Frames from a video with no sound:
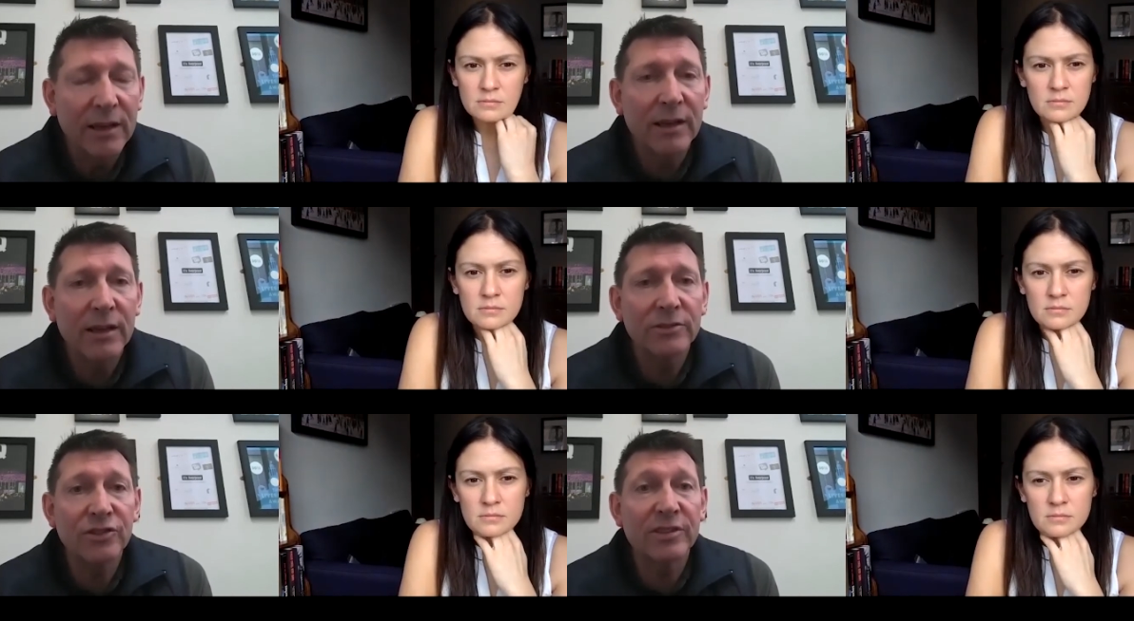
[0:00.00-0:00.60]

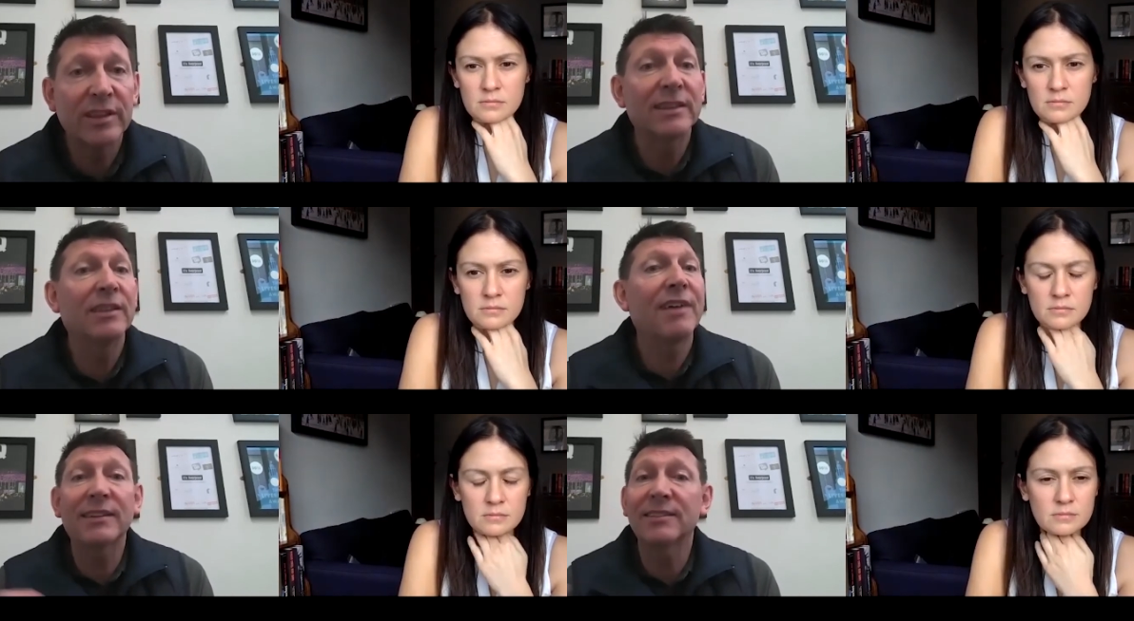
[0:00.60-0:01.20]
Speaker 1: Uh, do you think
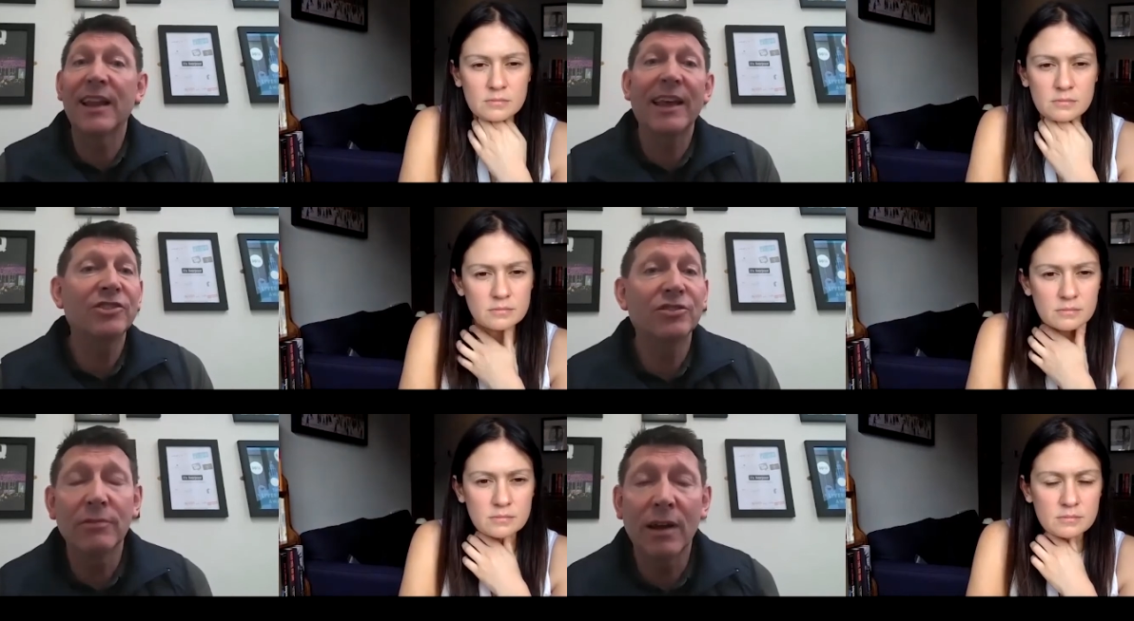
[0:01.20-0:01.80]
the
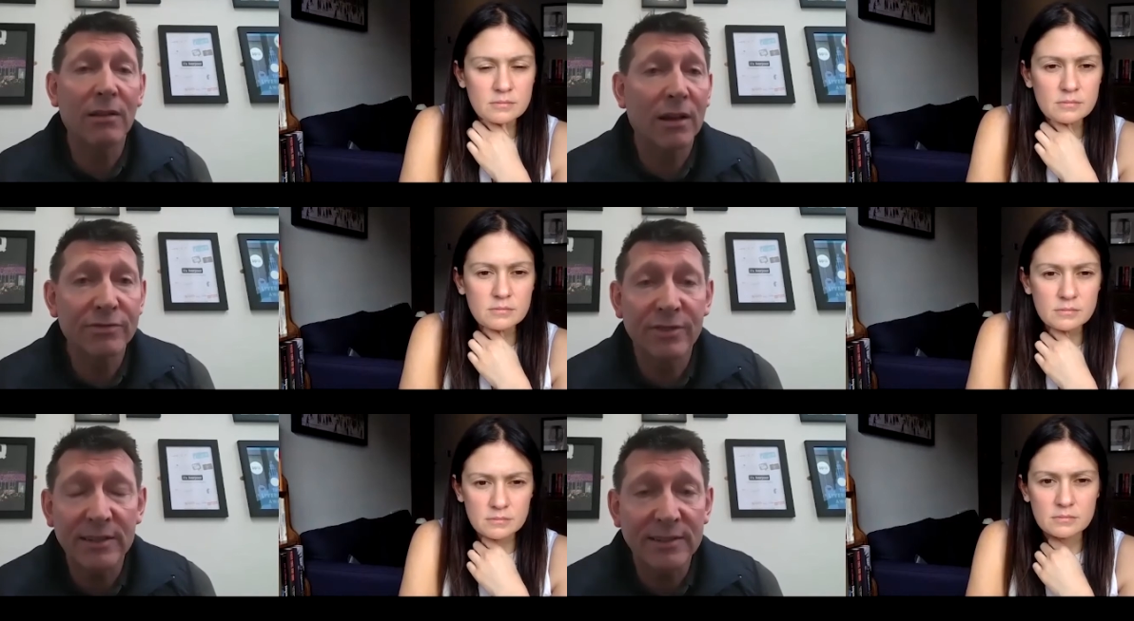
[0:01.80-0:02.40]
vaccination
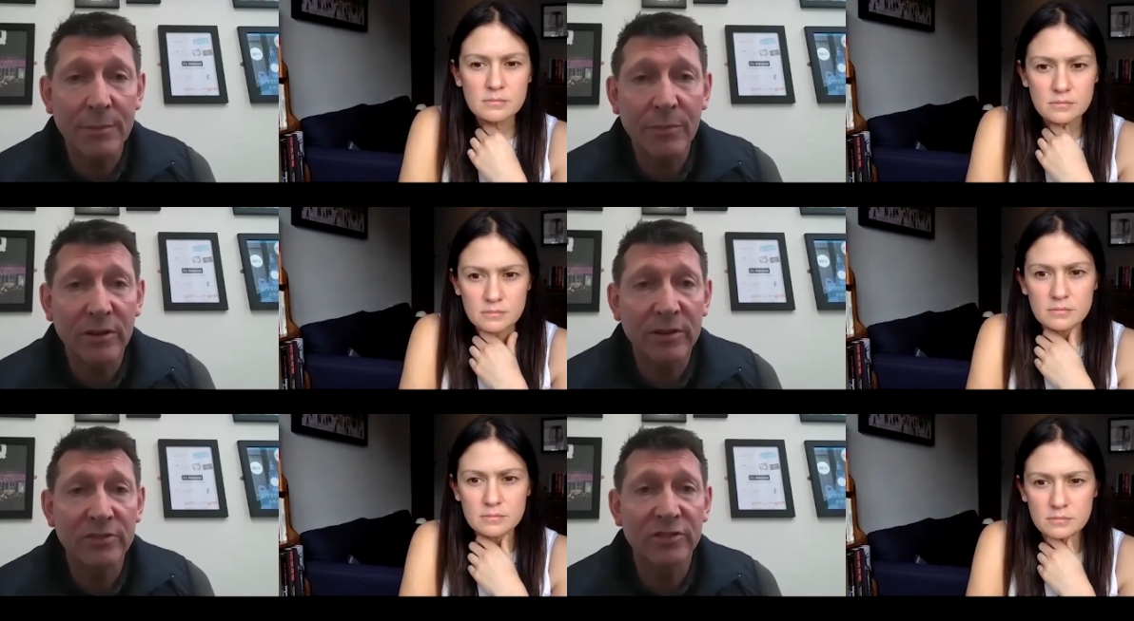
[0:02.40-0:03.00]
rollout, for
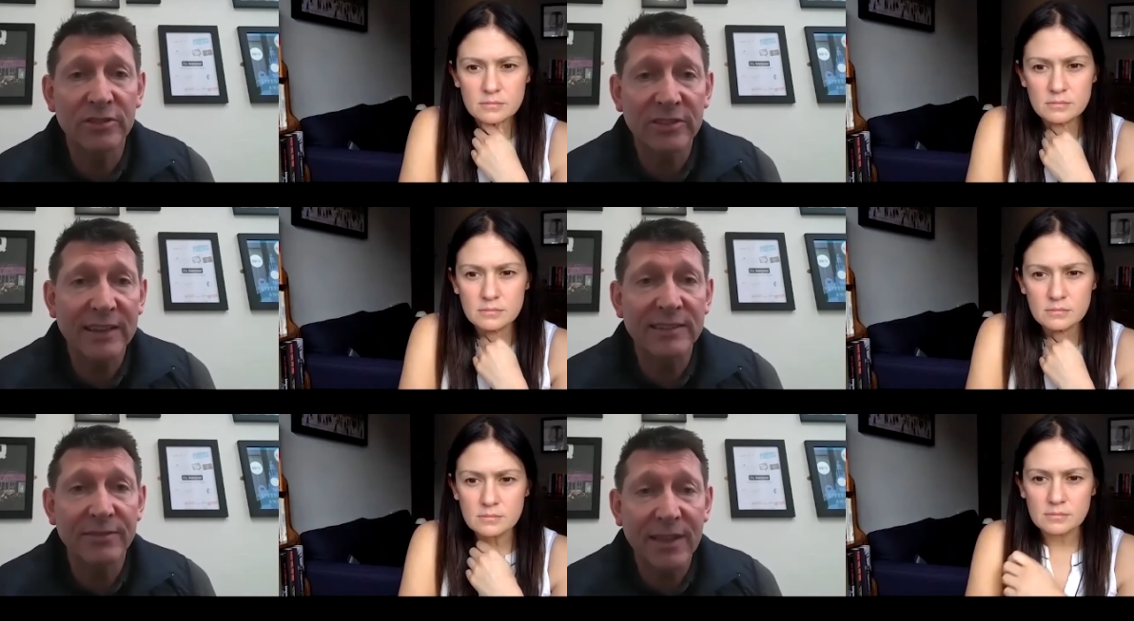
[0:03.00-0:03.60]
example, and the
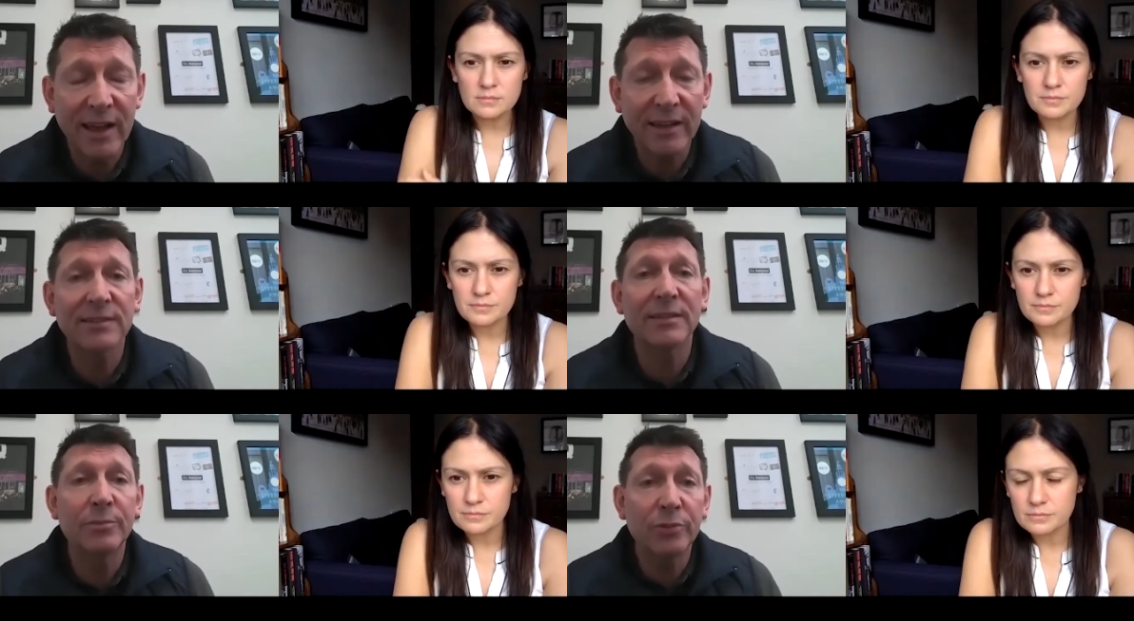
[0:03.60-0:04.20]
success of that
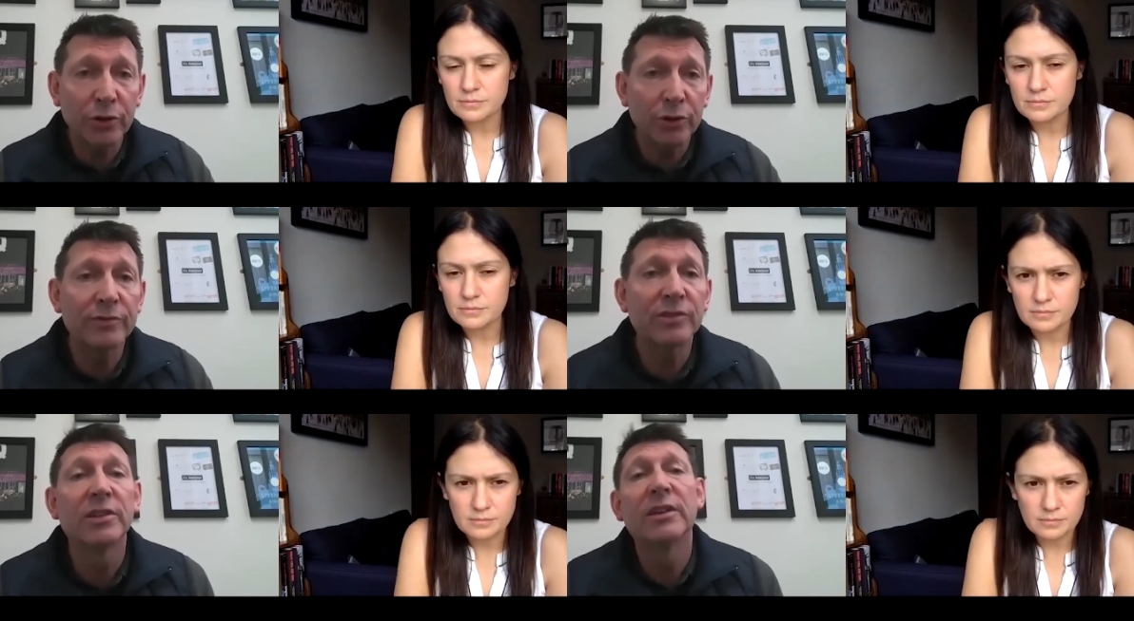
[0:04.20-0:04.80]
has
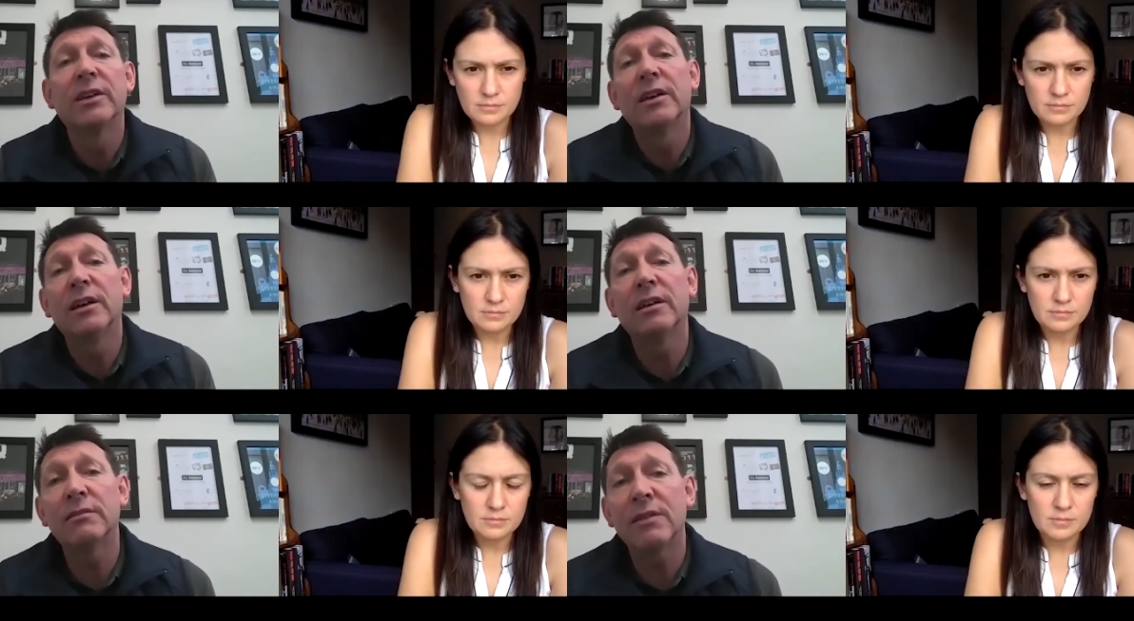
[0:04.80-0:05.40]
improved
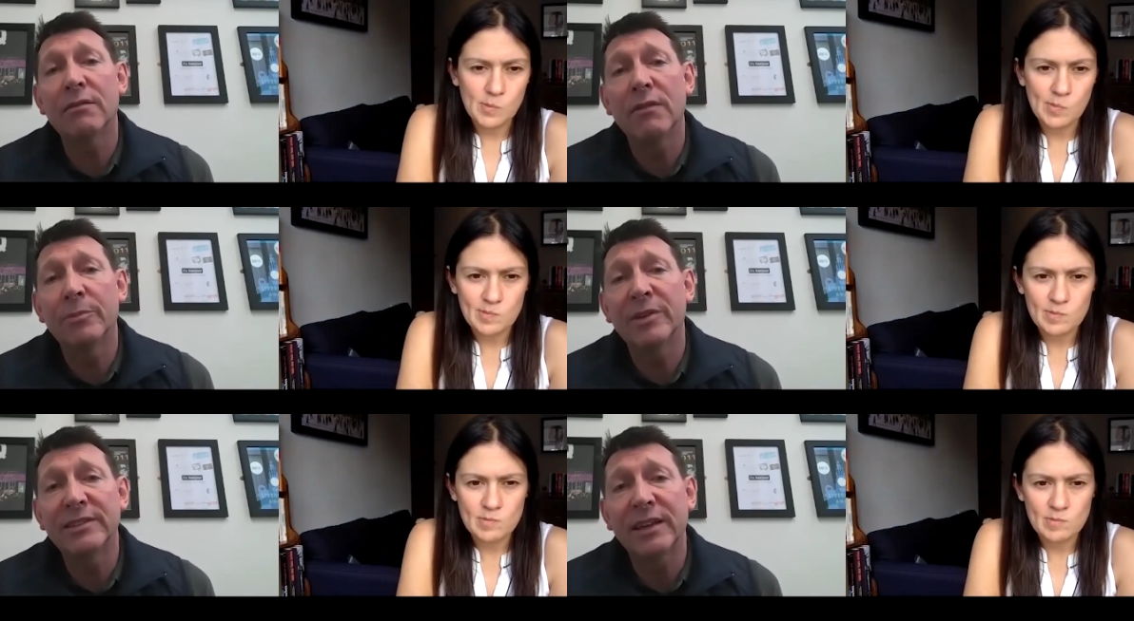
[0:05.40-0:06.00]
uh, that
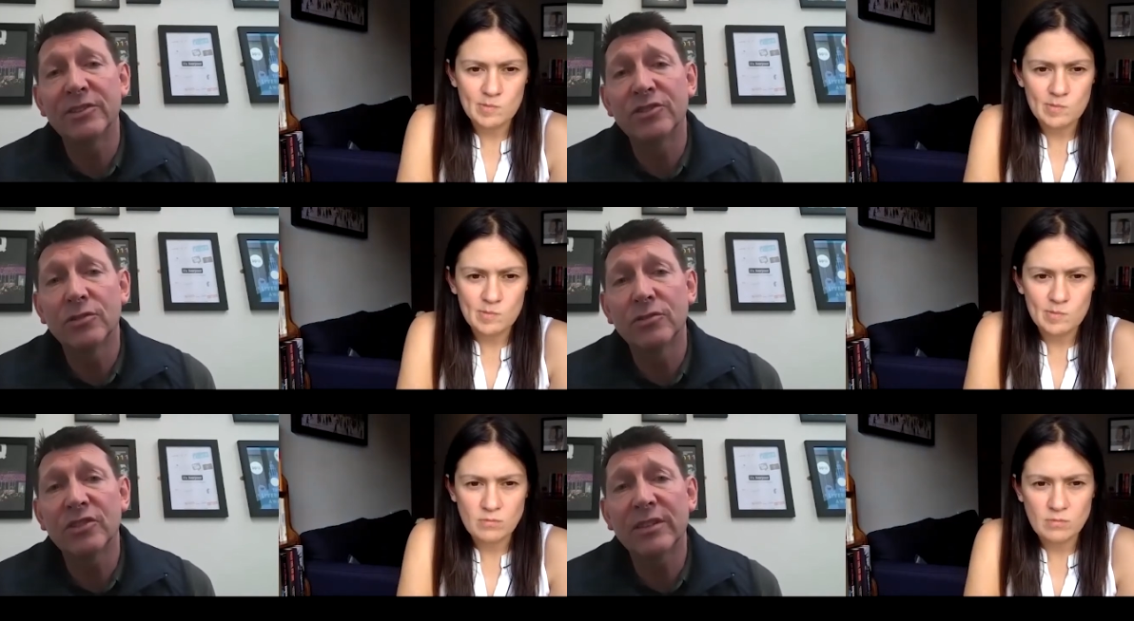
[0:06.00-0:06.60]
reputation? Or do you